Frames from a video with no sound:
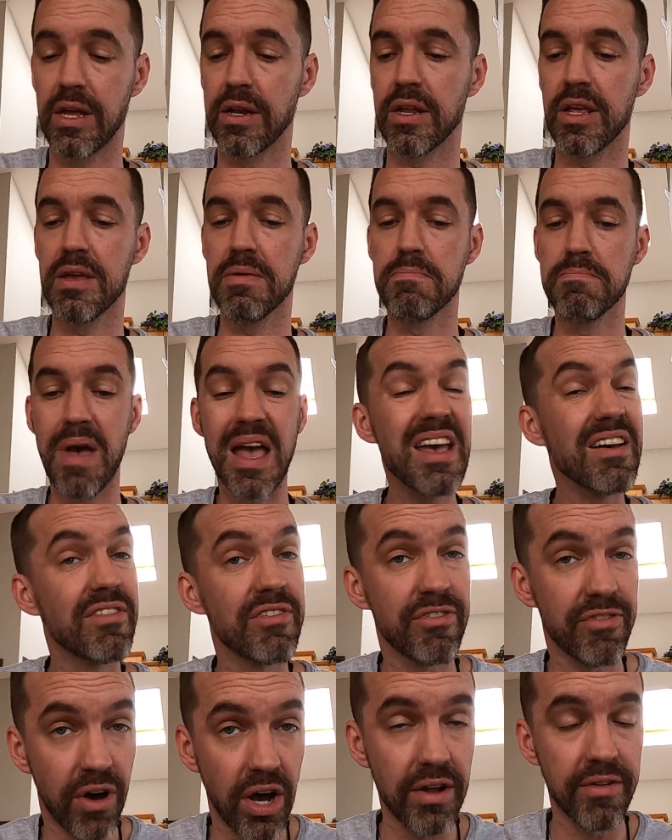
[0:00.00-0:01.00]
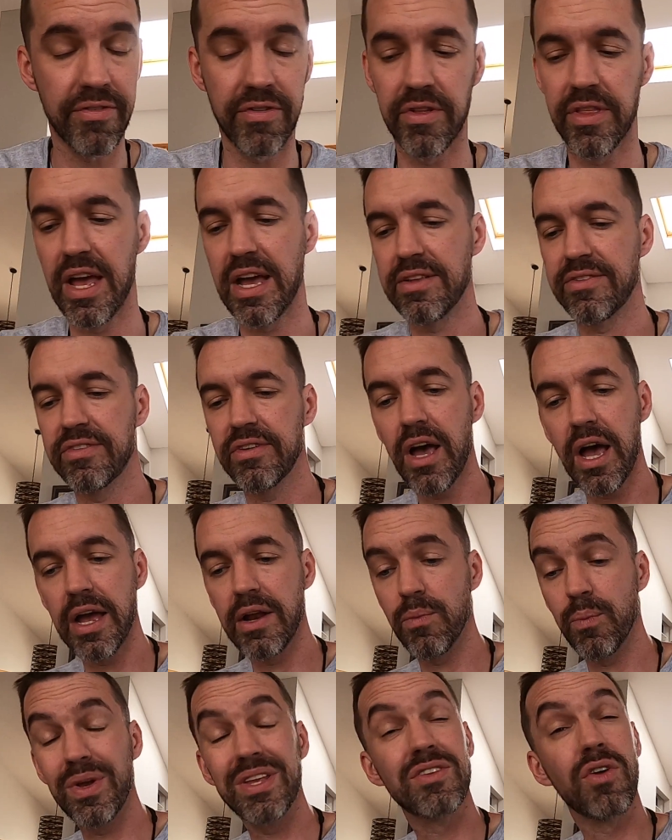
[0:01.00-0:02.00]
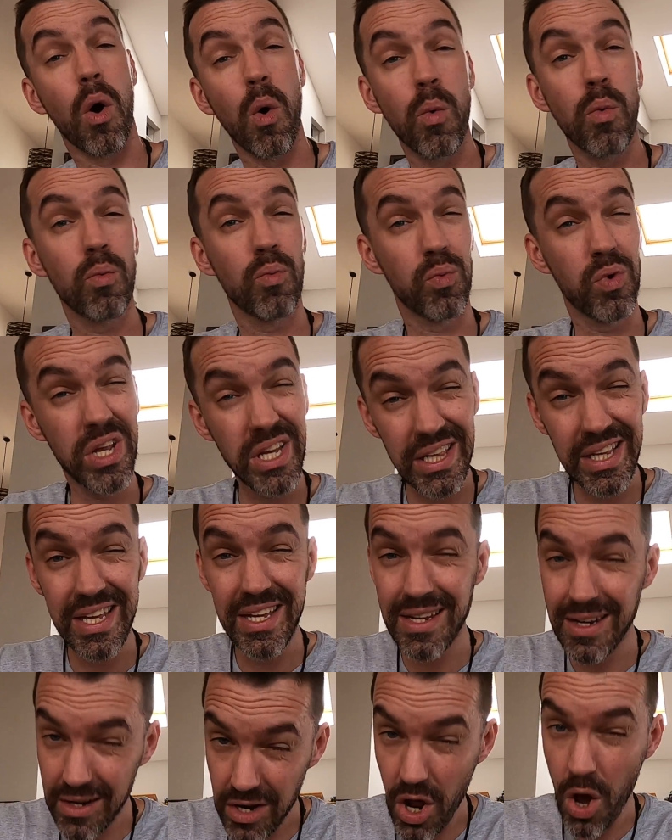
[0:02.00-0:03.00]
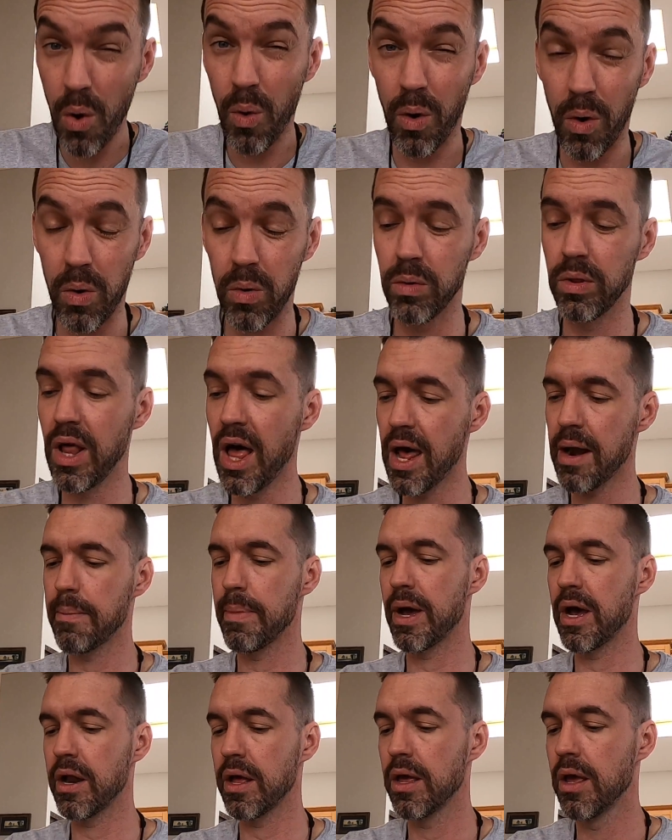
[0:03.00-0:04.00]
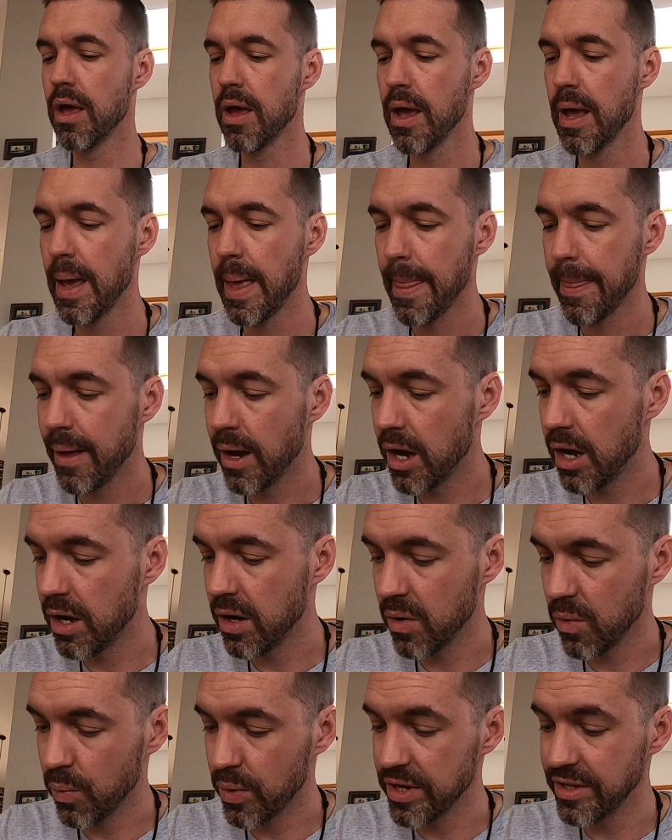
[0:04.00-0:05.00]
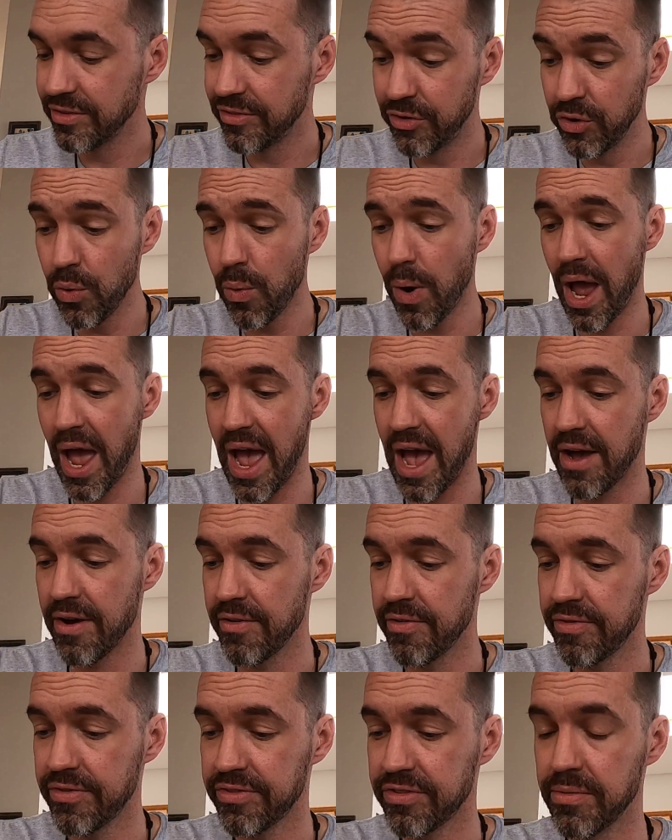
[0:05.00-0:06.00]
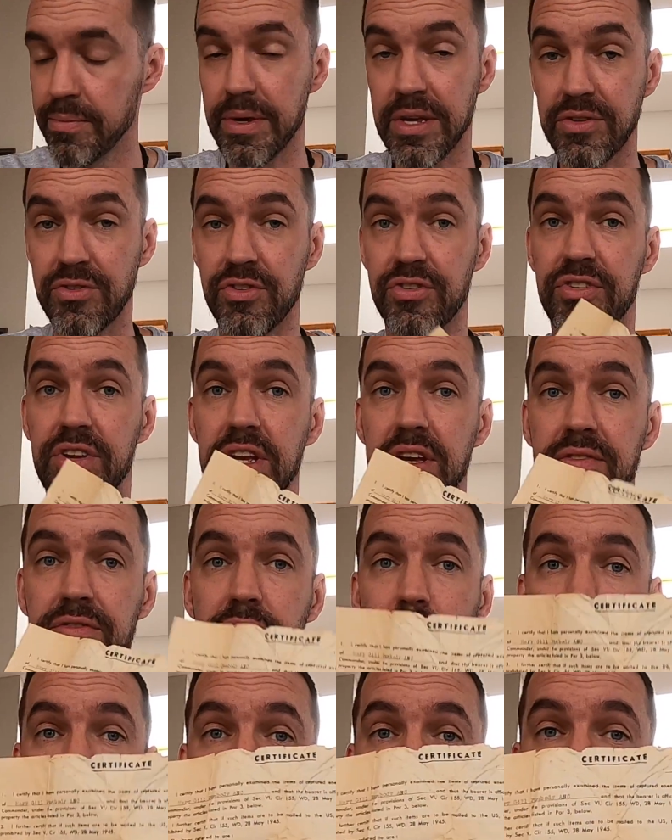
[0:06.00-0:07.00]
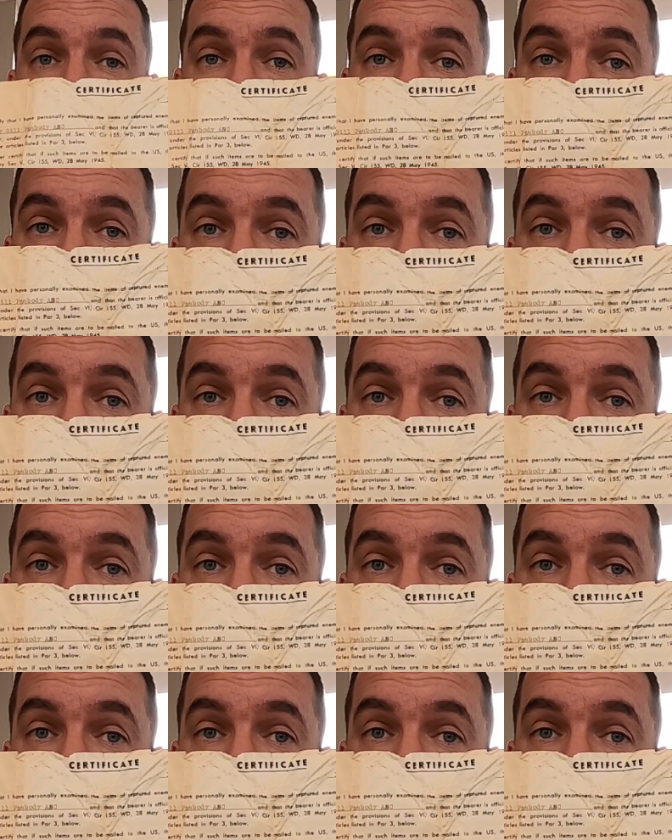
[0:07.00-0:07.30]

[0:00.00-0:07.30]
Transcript: and he may have fought for that side. We don't really know a whole lot about it. We do have some interesting information